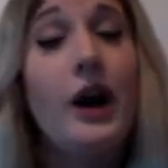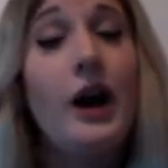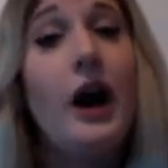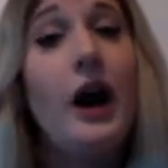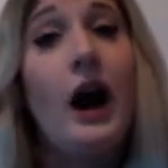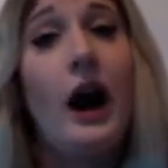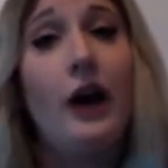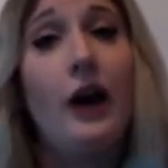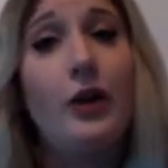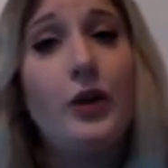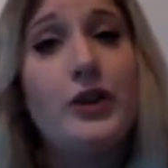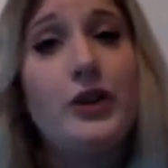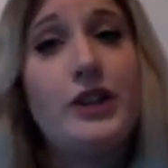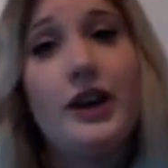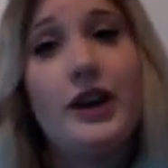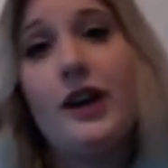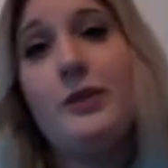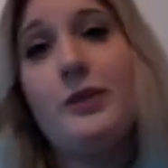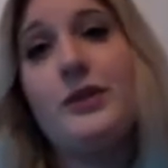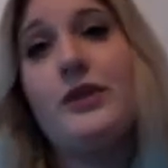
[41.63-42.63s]
Other
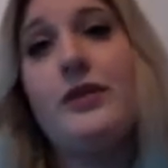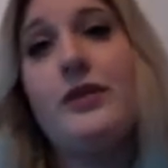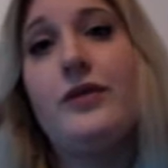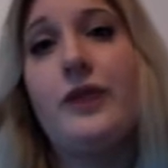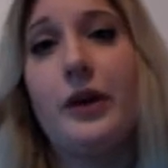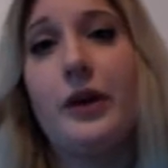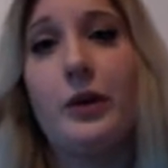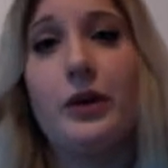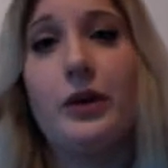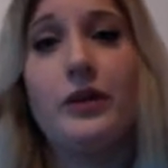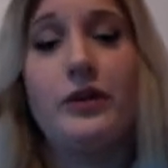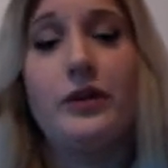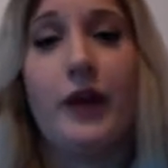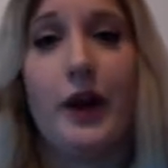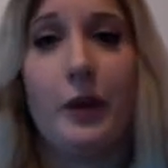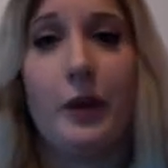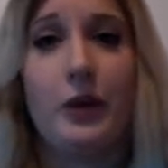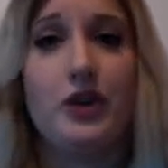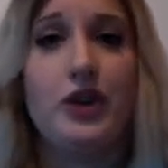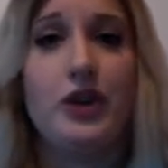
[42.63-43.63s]
types of figurative
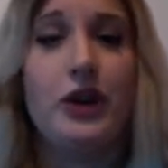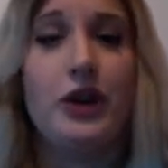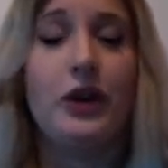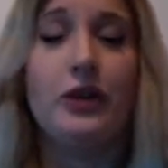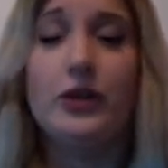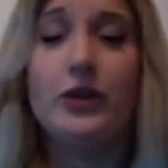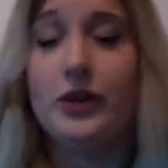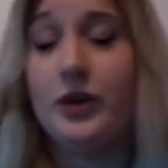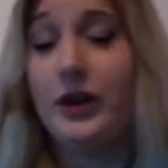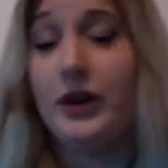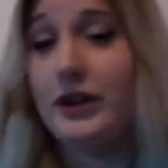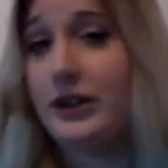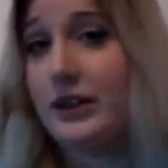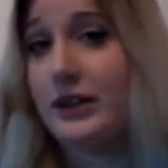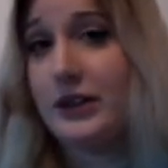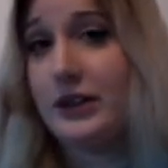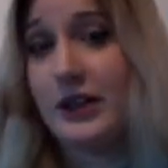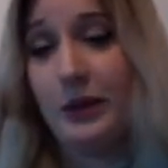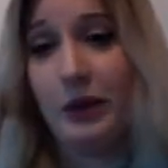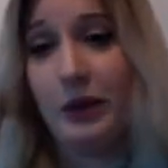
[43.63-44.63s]
language include
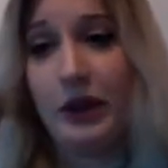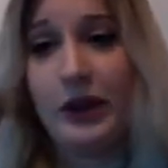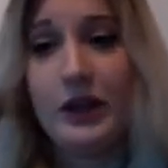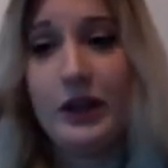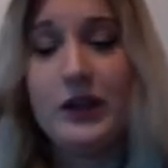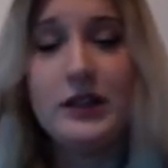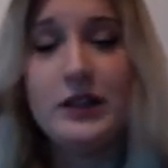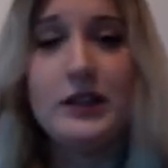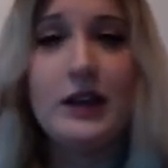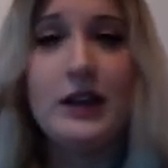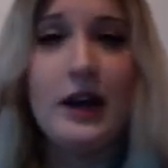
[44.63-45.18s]
similes,